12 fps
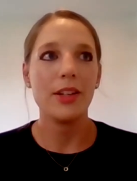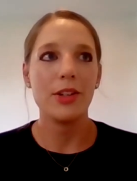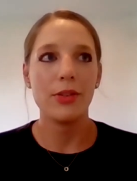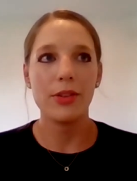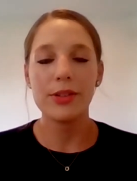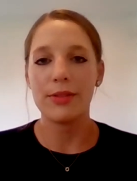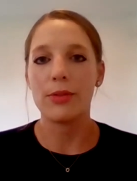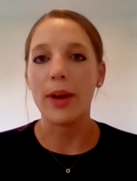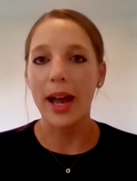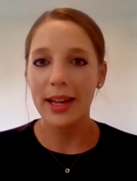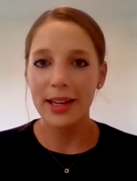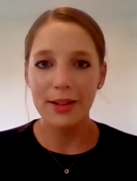you know, there's a
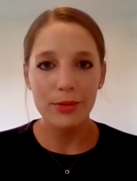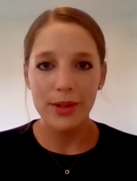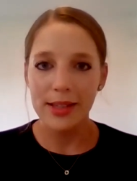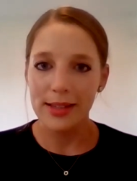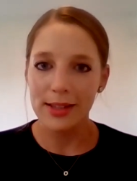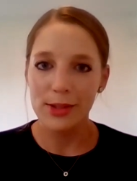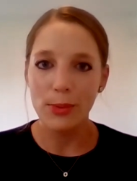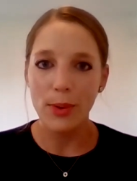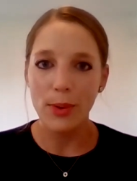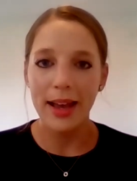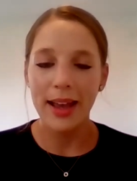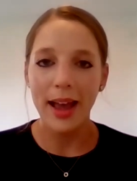variety of reasons
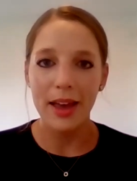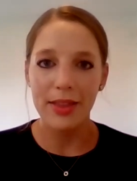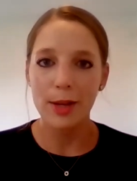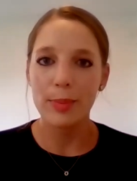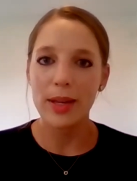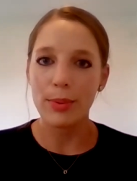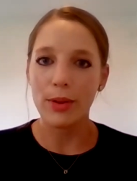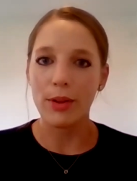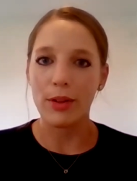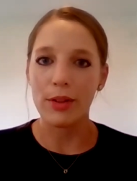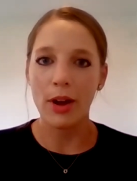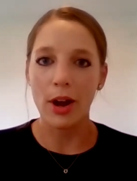why I think
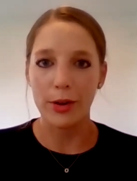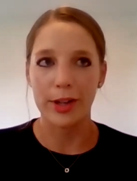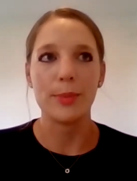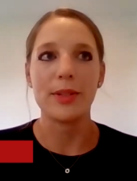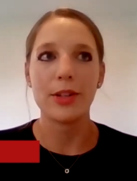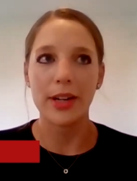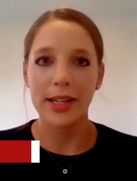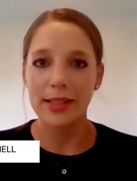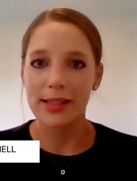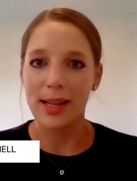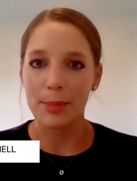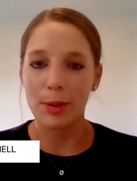people are going to be turning
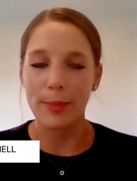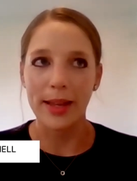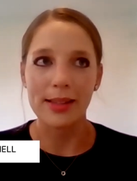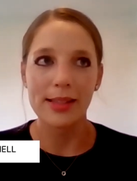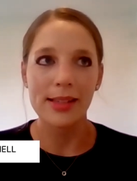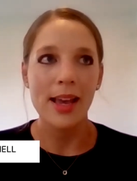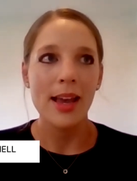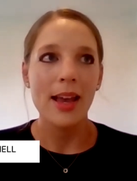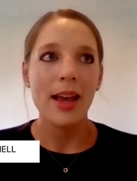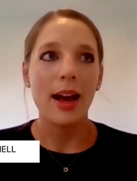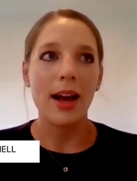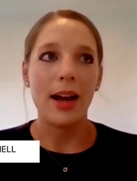to supplements.
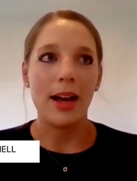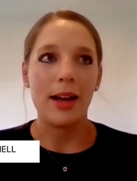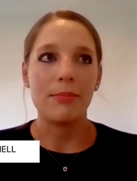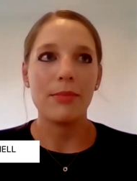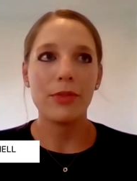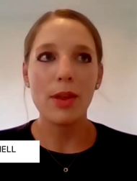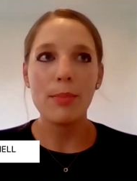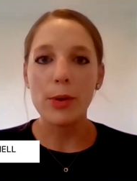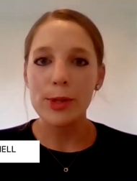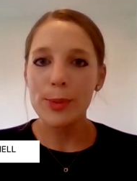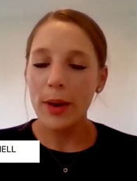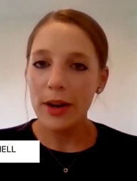Um, for the
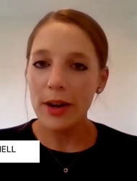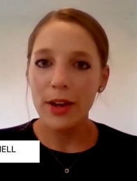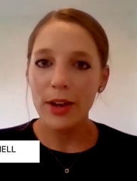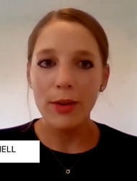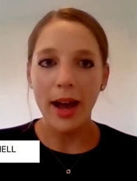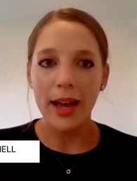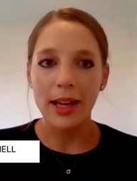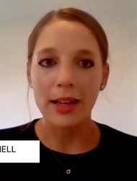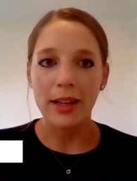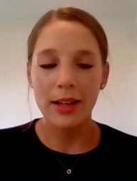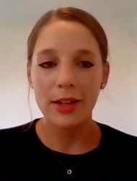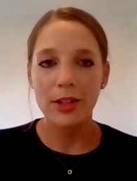most part, though,
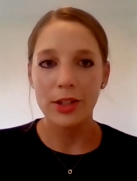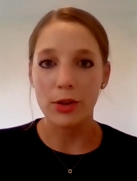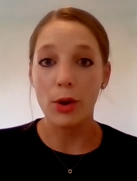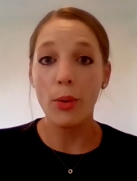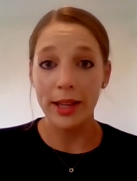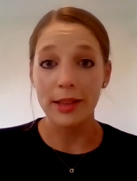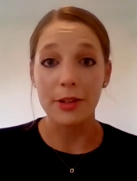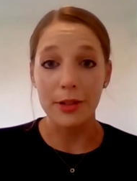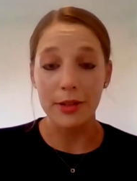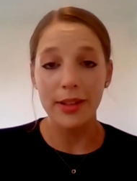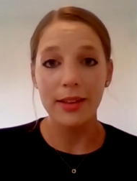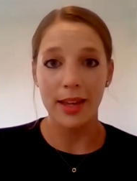I, you know, quite
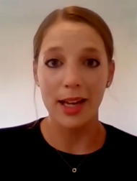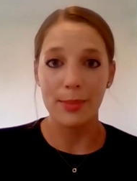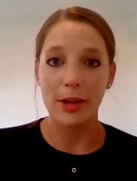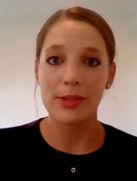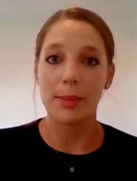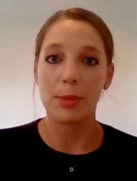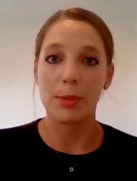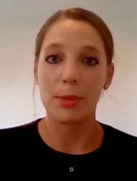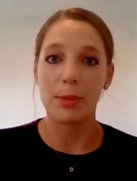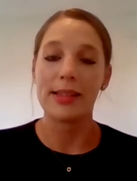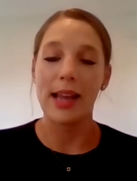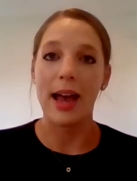literally think about
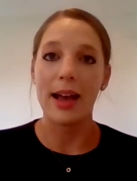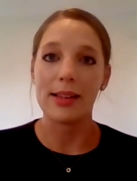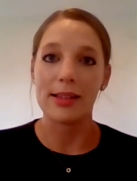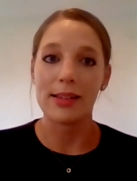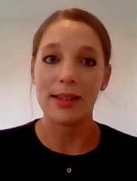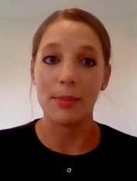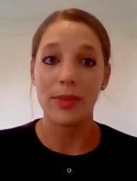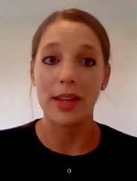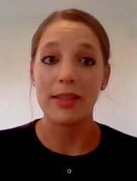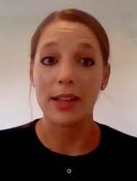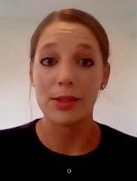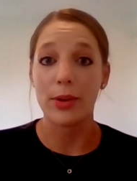supplements as something
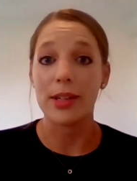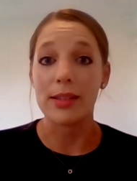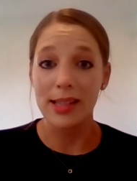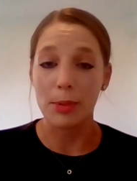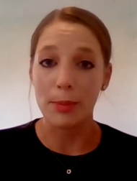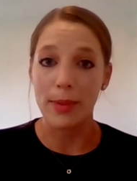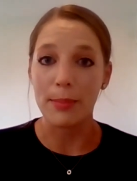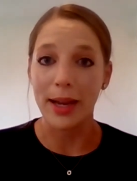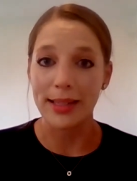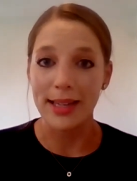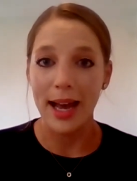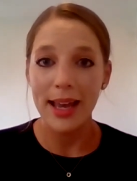that's going to supplement my
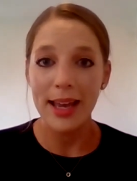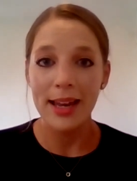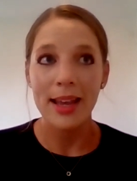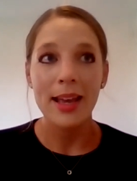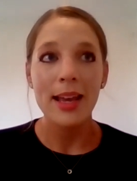diet